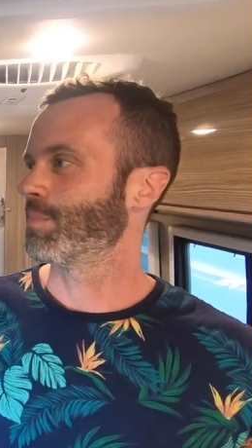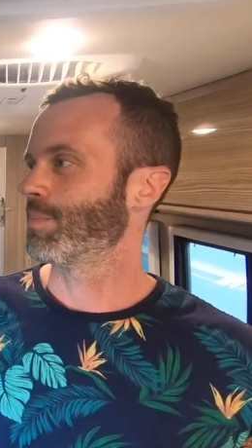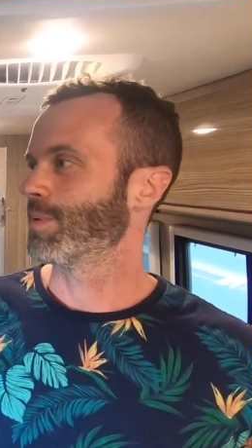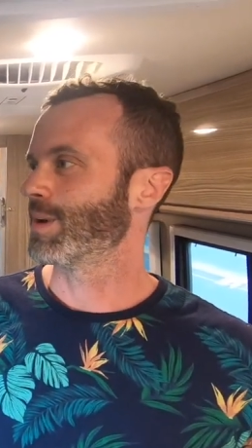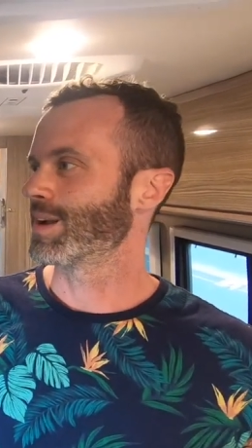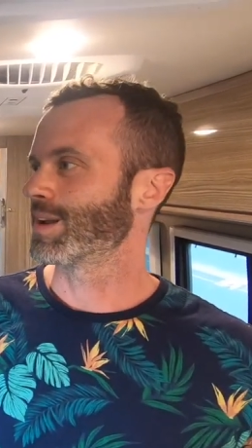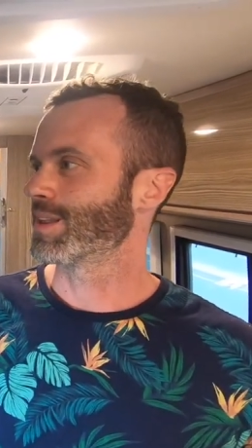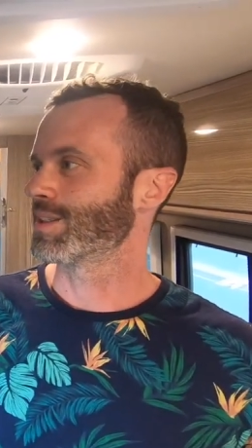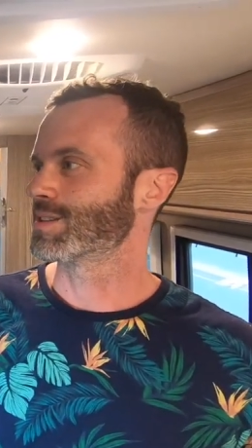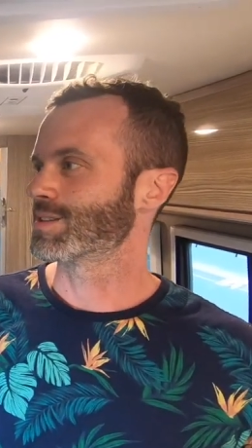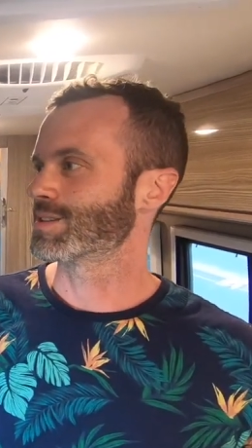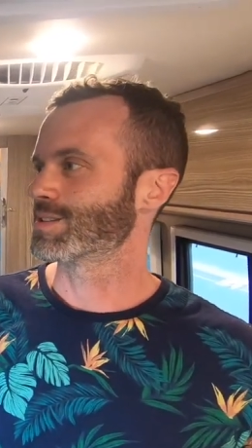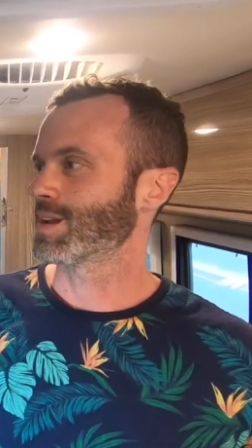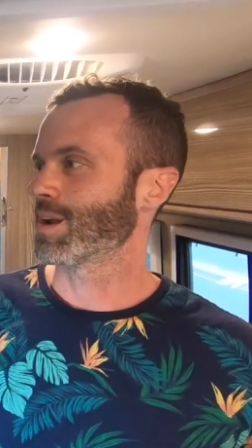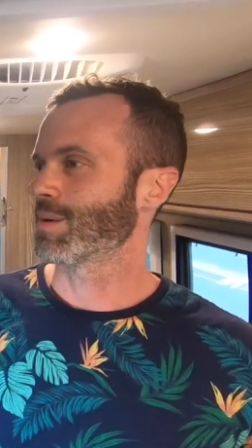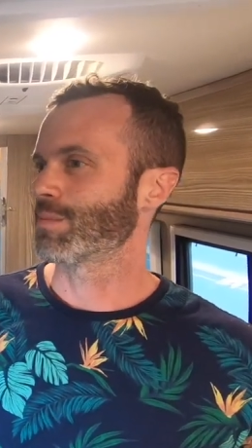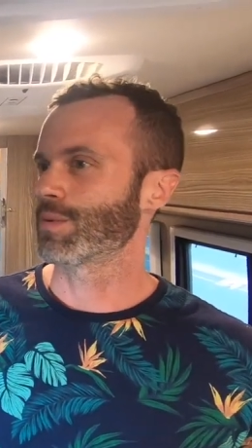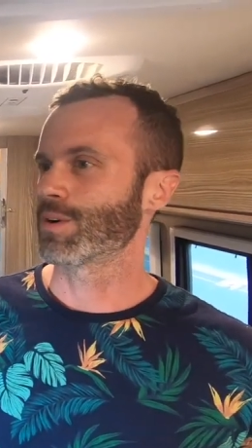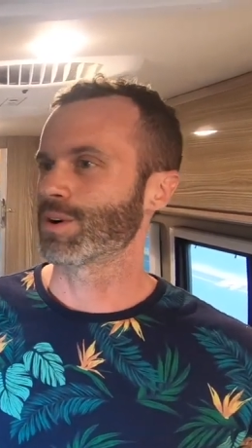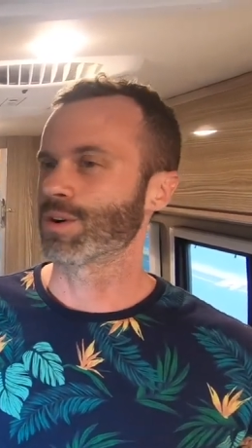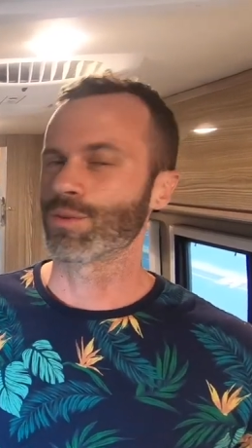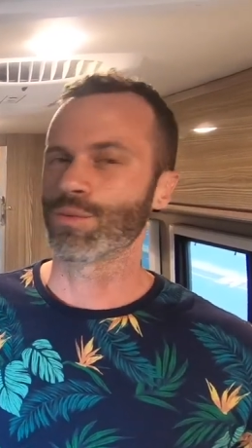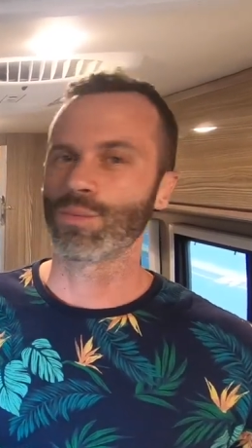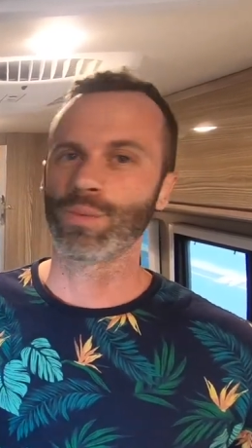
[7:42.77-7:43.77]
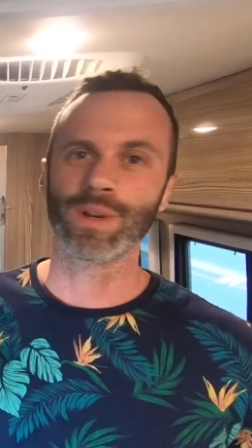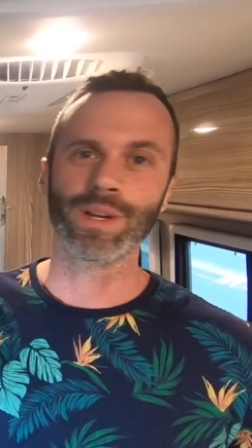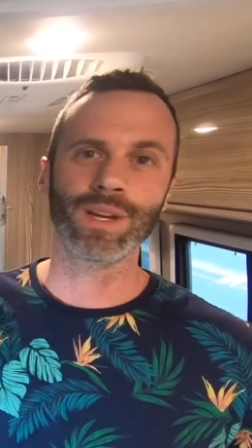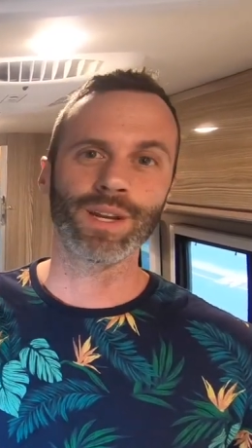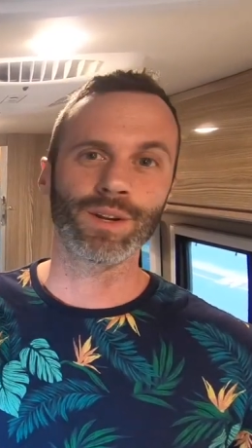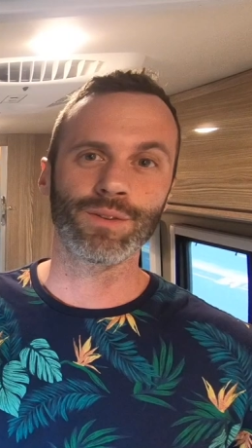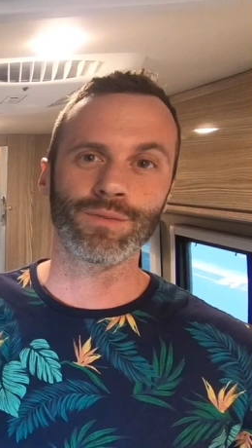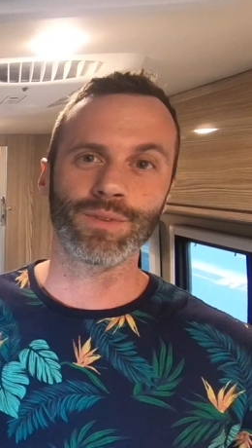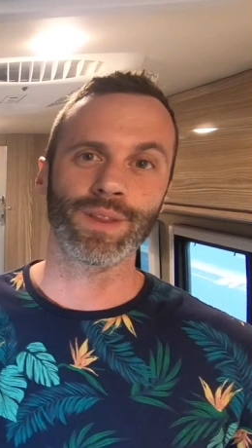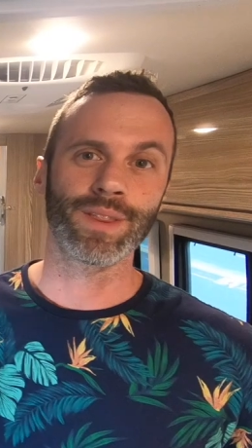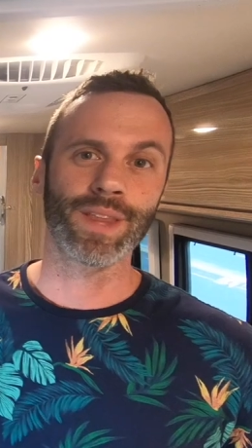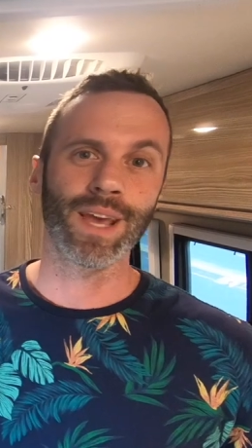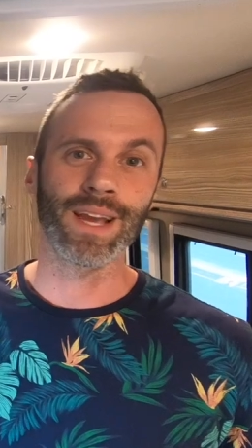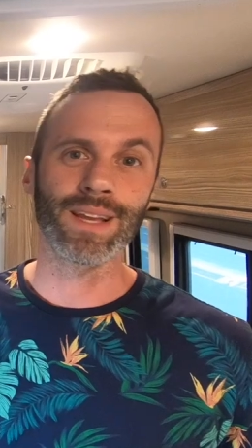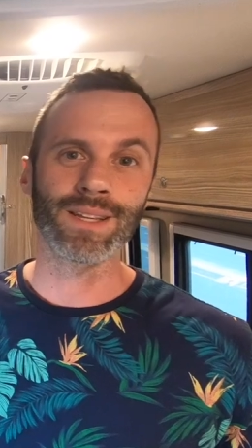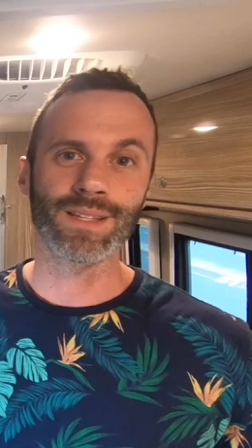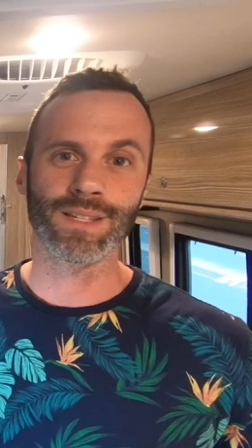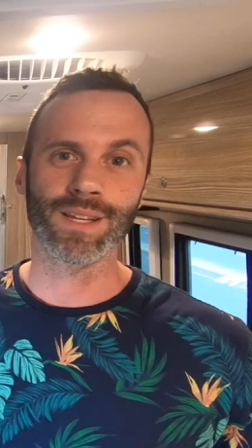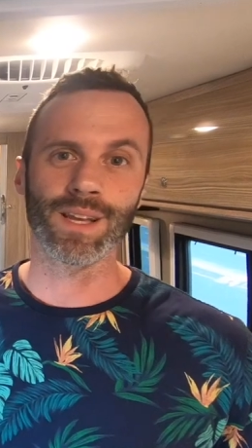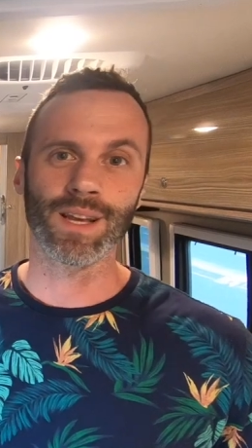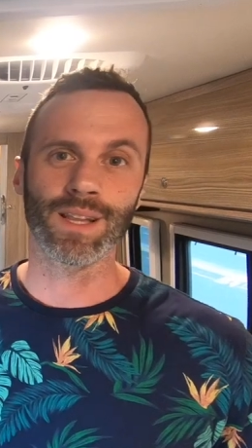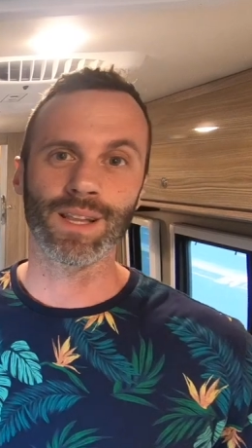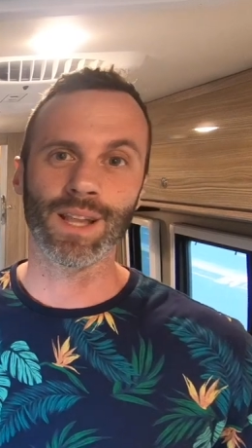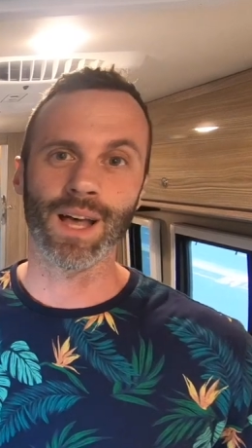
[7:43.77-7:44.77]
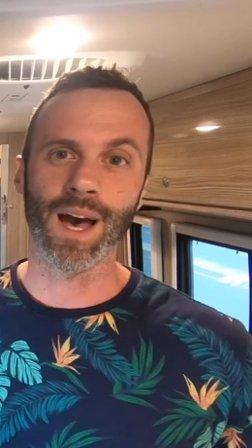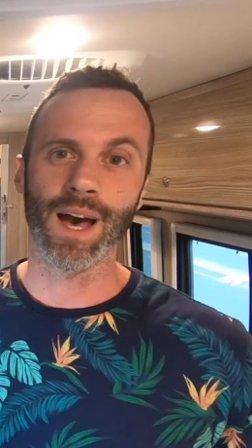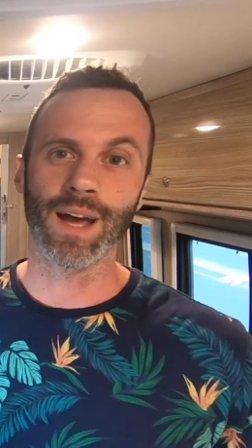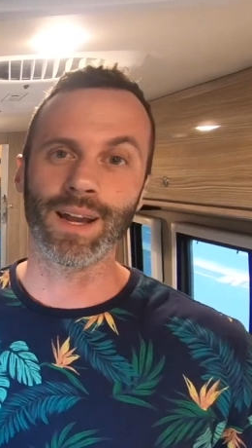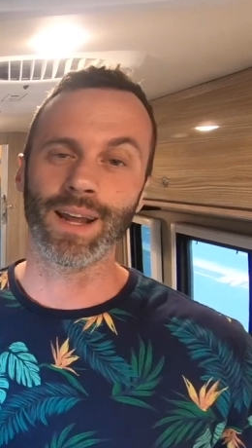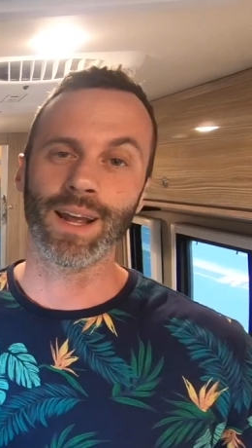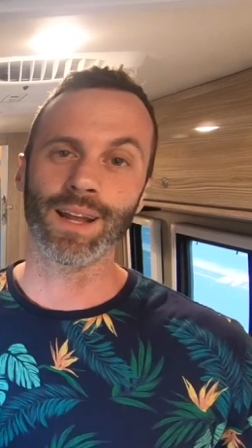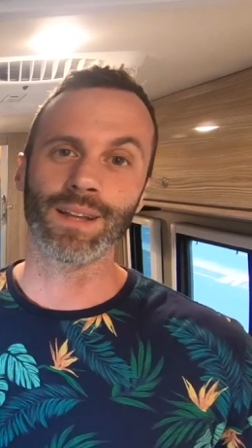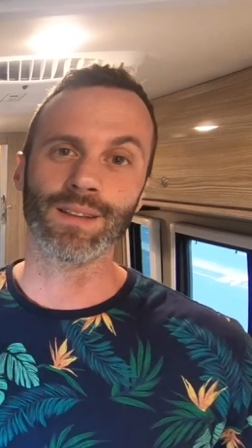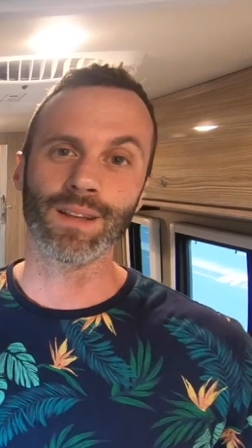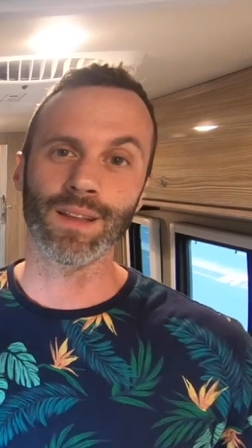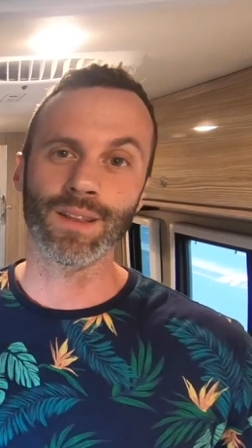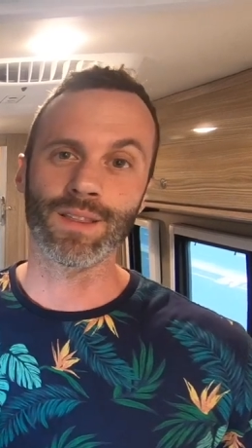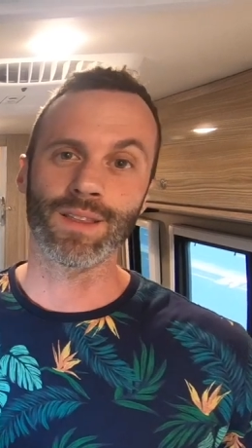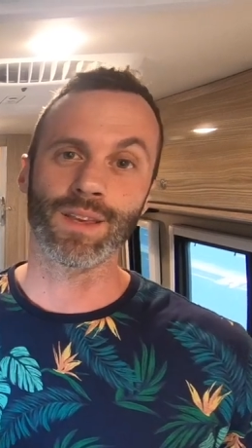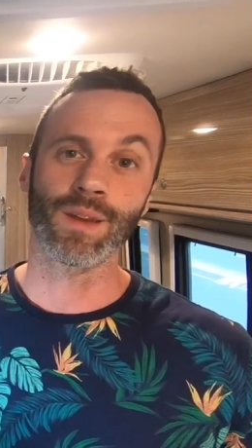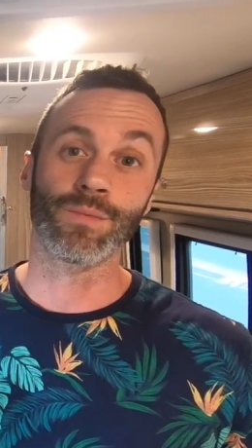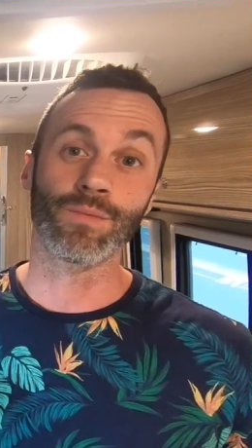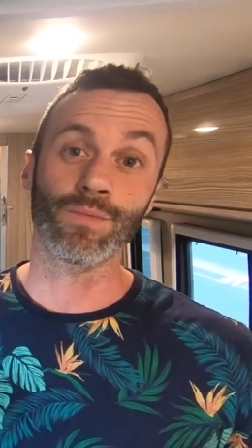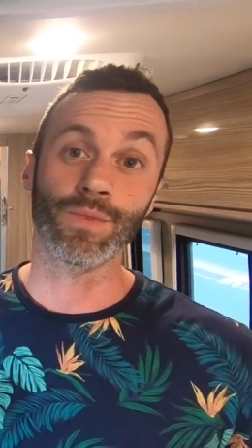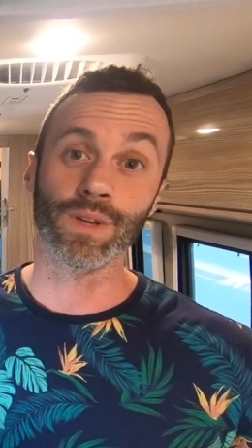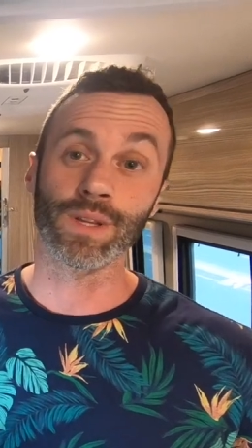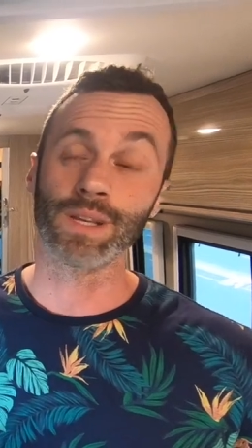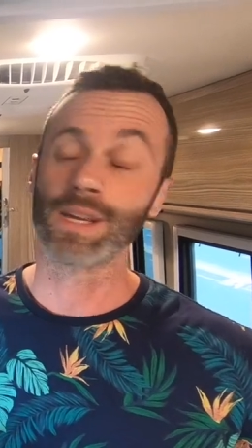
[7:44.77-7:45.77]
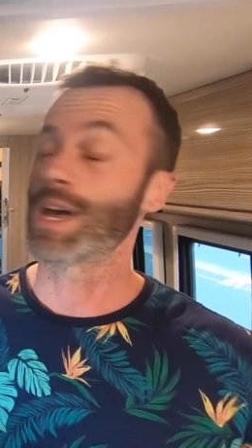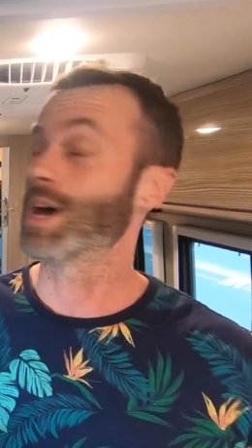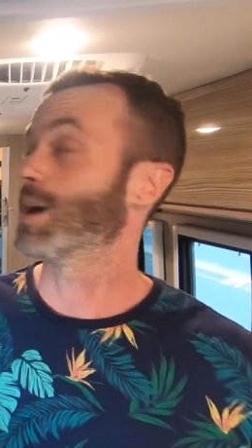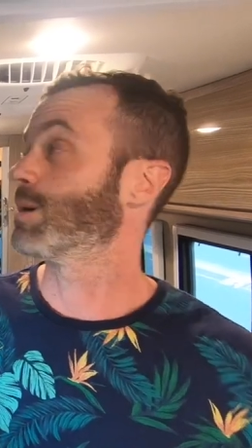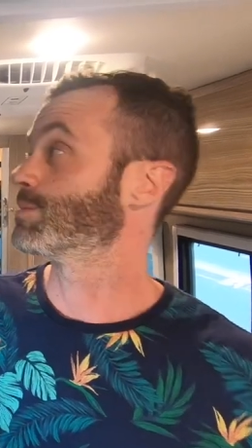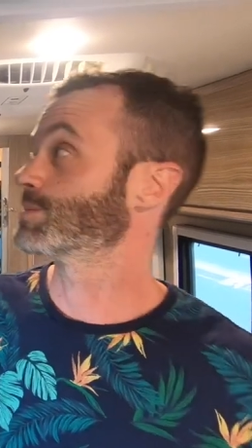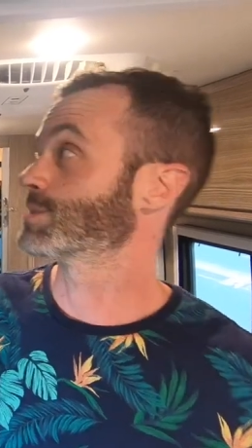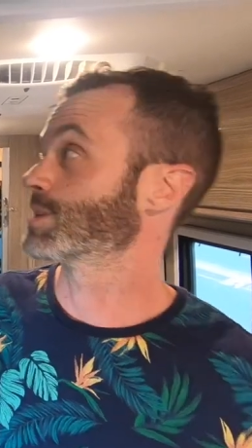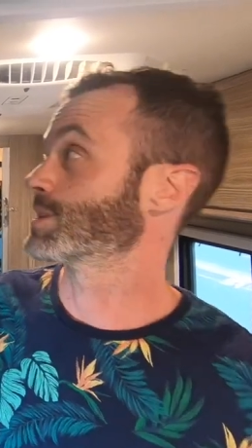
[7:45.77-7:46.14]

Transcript: but in the summer we need to run the AC a lot and lithium really helps